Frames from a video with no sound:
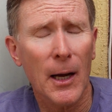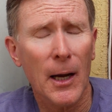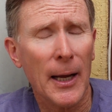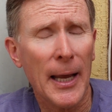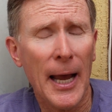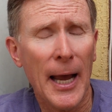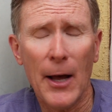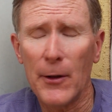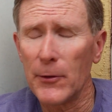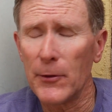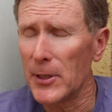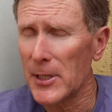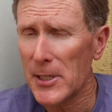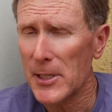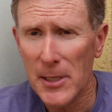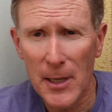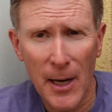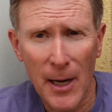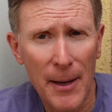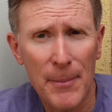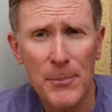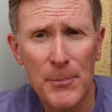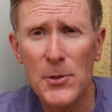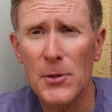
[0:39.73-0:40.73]
countless
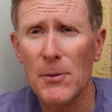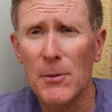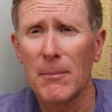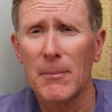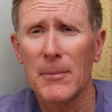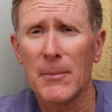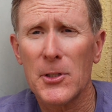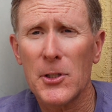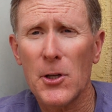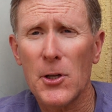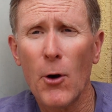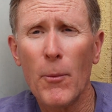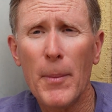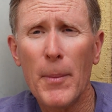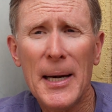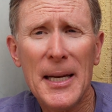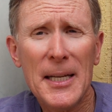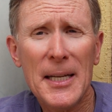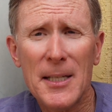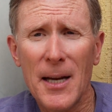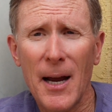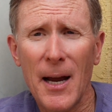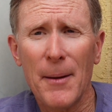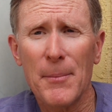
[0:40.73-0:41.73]
times. So
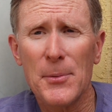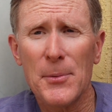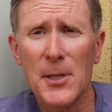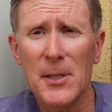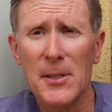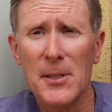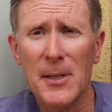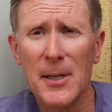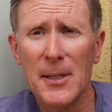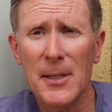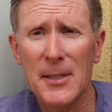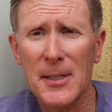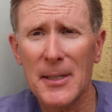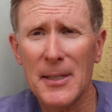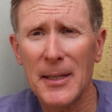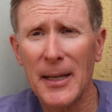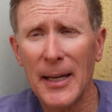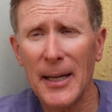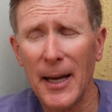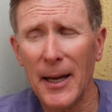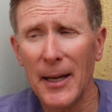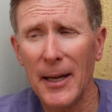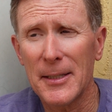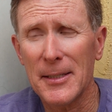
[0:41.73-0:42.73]
many times it's
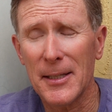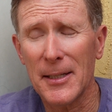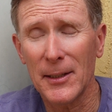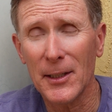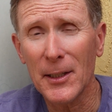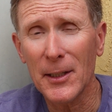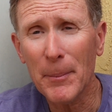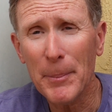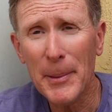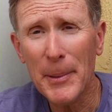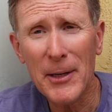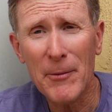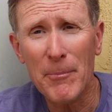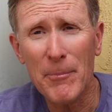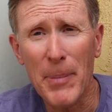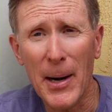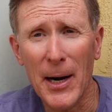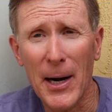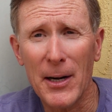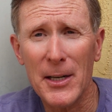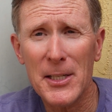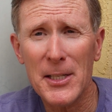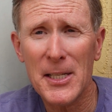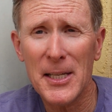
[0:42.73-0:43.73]
a little bit
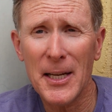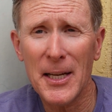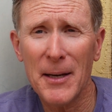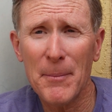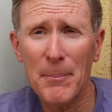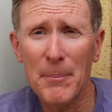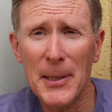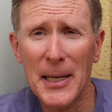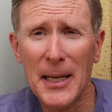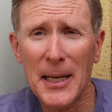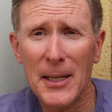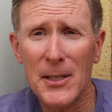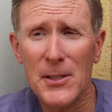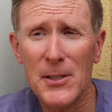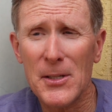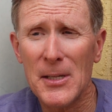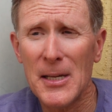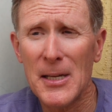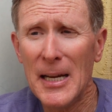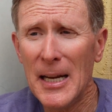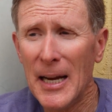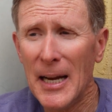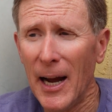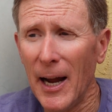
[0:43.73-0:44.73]
embarrassing because
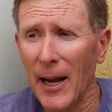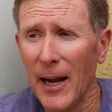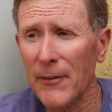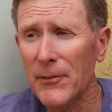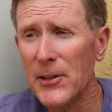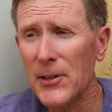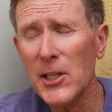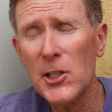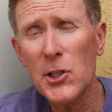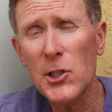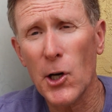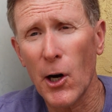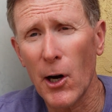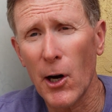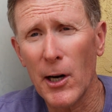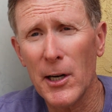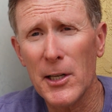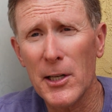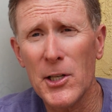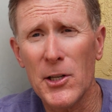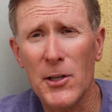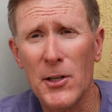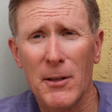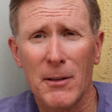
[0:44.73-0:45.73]
I have to
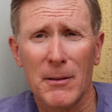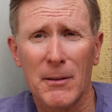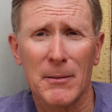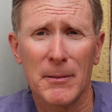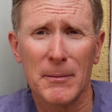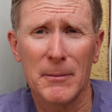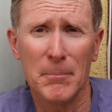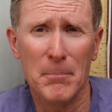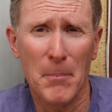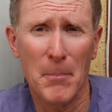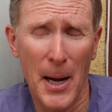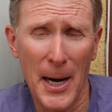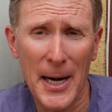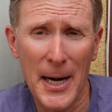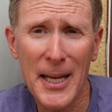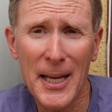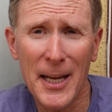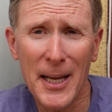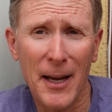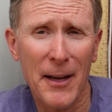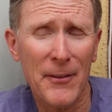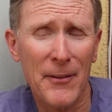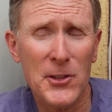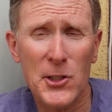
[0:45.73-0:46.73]
charge
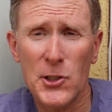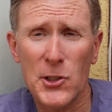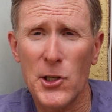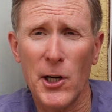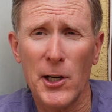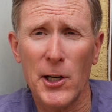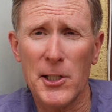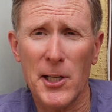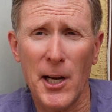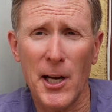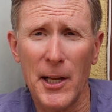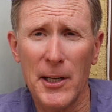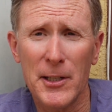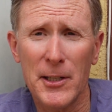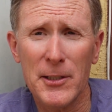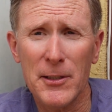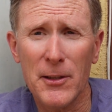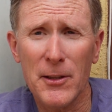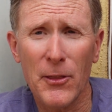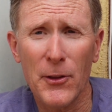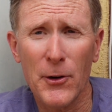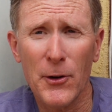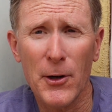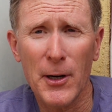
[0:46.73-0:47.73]
money. I have to charge
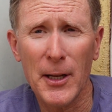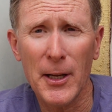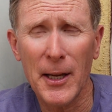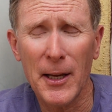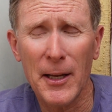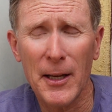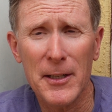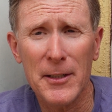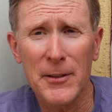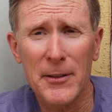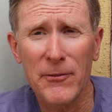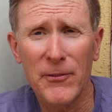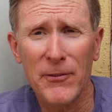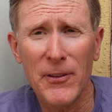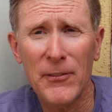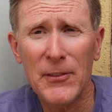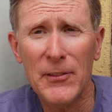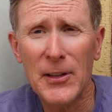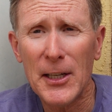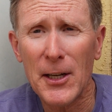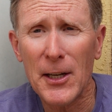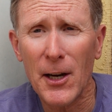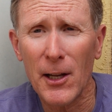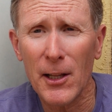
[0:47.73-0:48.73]
$130,
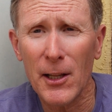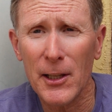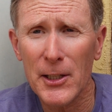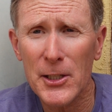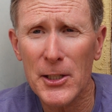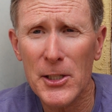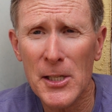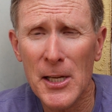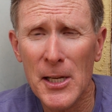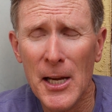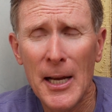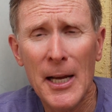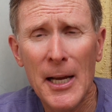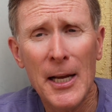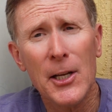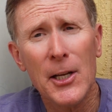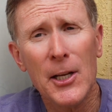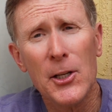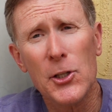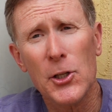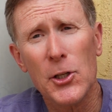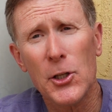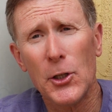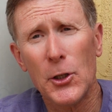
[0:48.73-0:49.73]
$150
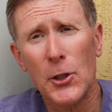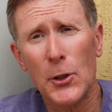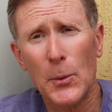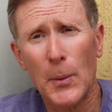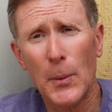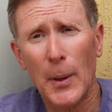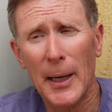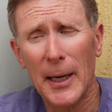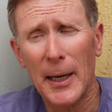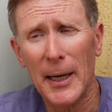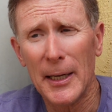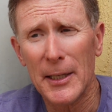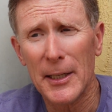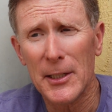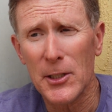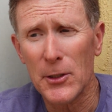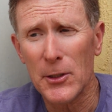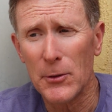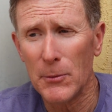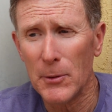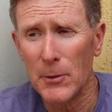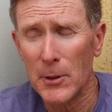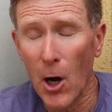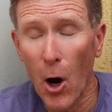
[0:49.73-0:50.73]

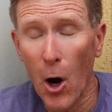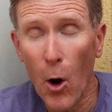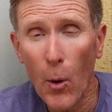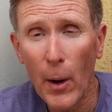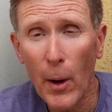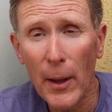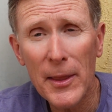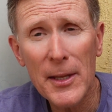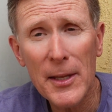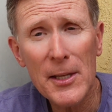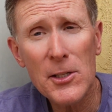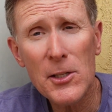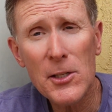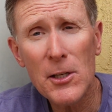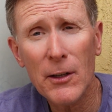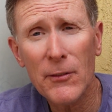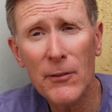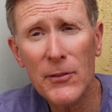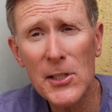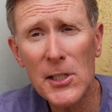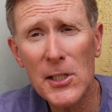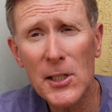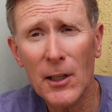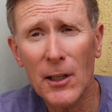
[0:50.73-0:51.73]
to go on this
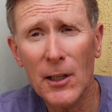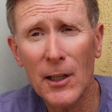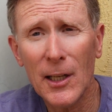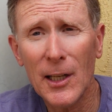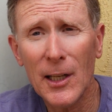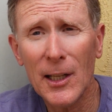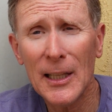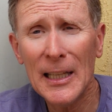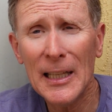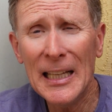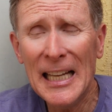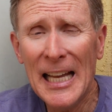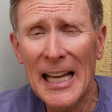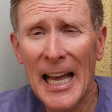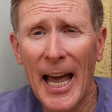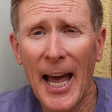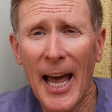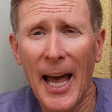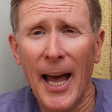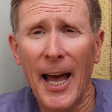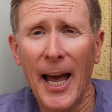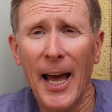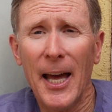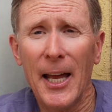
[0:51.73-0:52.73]
service call
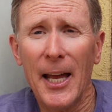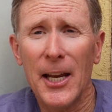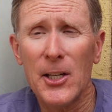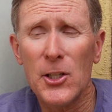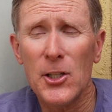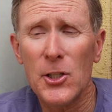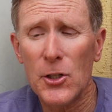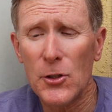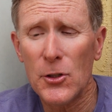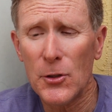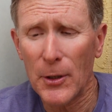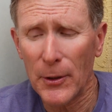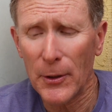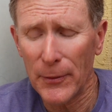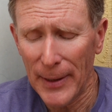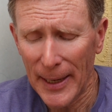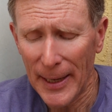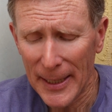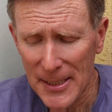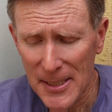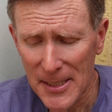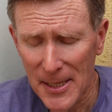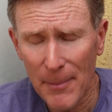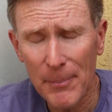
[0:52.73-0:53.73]
and to
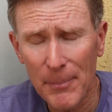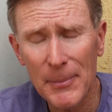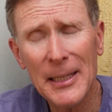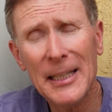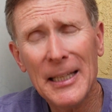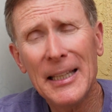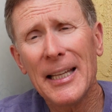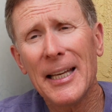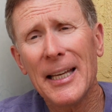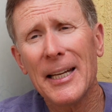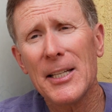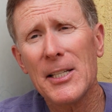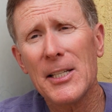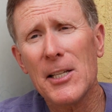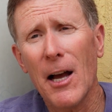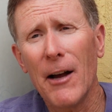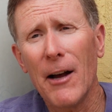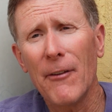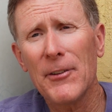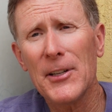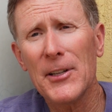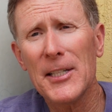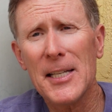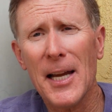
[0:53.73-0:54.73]
correct something that is
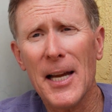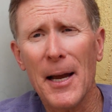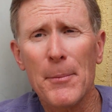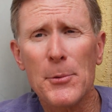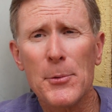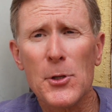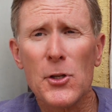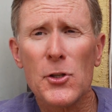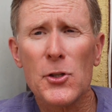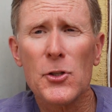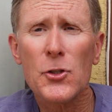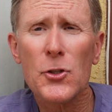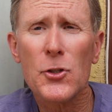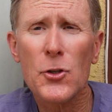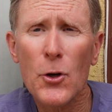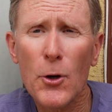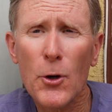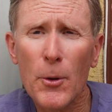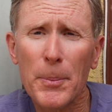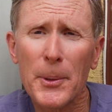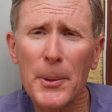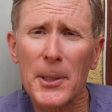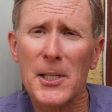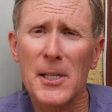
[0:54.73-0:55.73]
oftentimes a
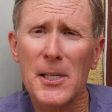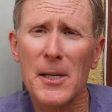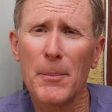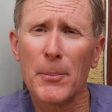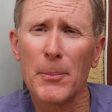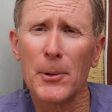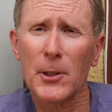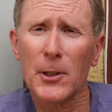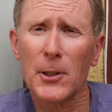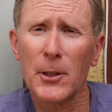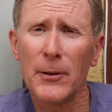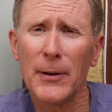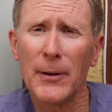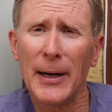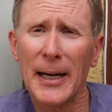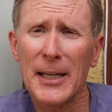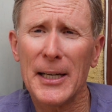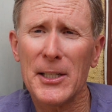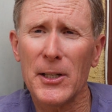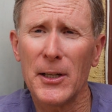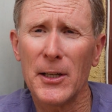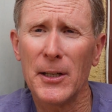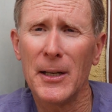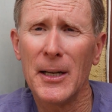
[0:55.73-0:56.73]
super simple
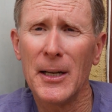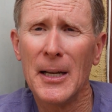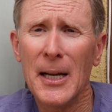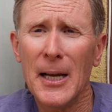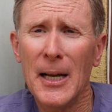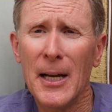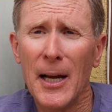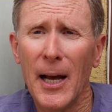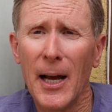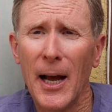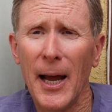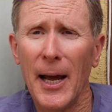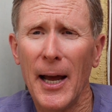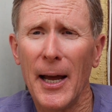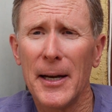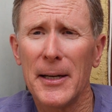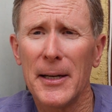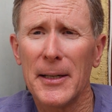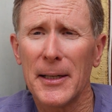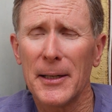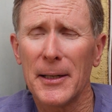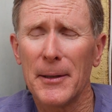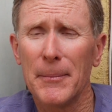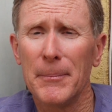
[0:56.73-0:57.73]
correction.
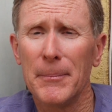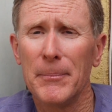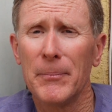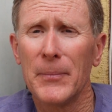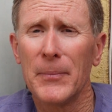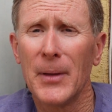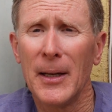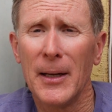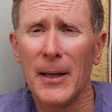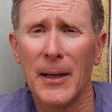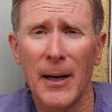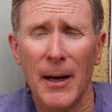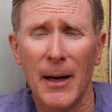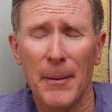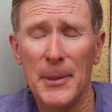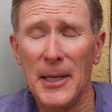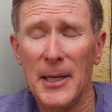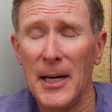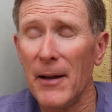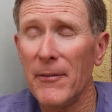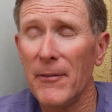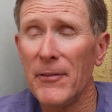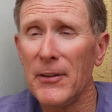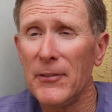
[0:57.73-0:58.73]
And I
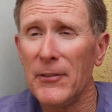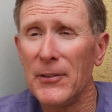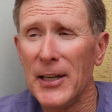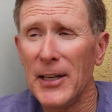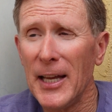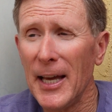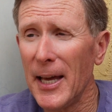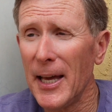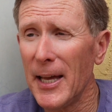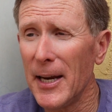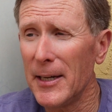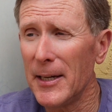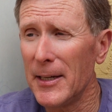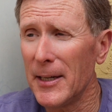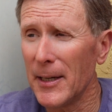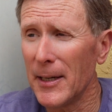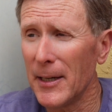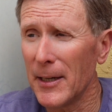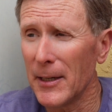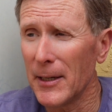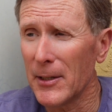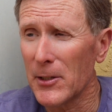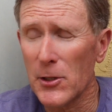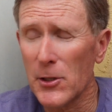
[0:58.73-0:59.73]
mean, I've even had
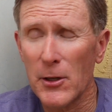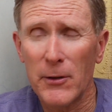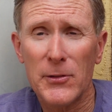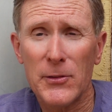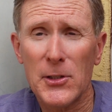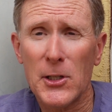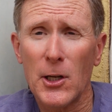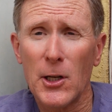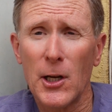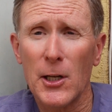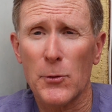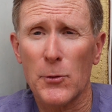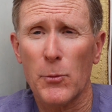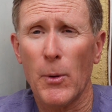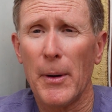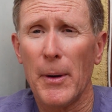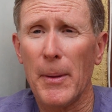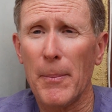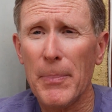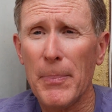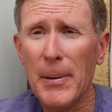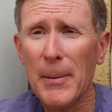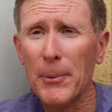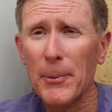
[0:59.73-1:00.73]
service calls
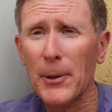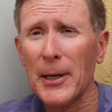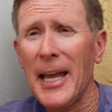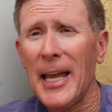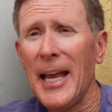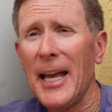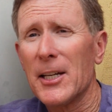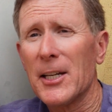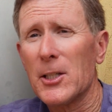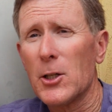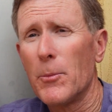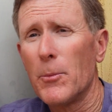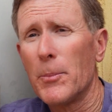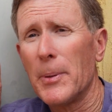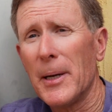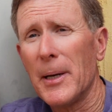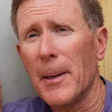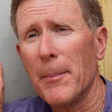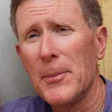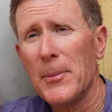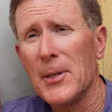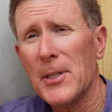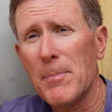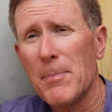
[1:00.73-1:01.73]
where people can't open
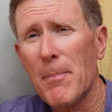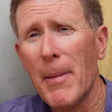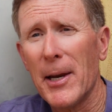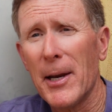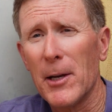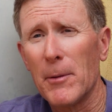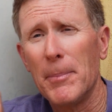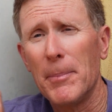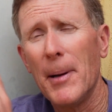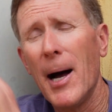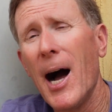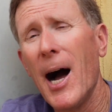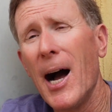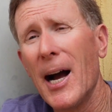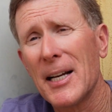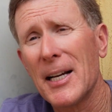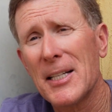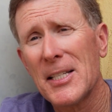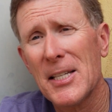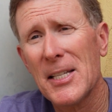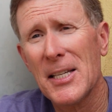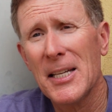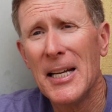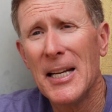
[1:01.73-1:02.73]
up this metal
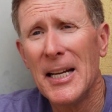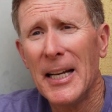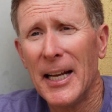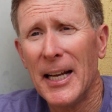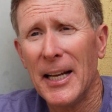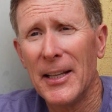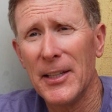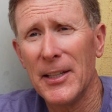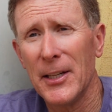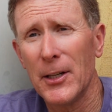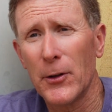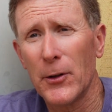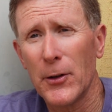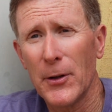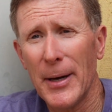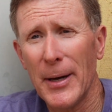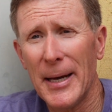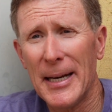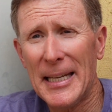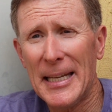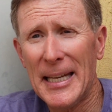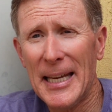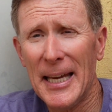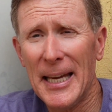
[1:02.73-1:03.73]
box and they don't know
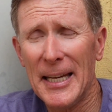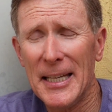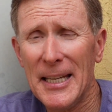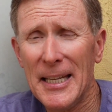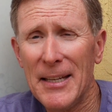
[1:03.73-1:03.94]
how to get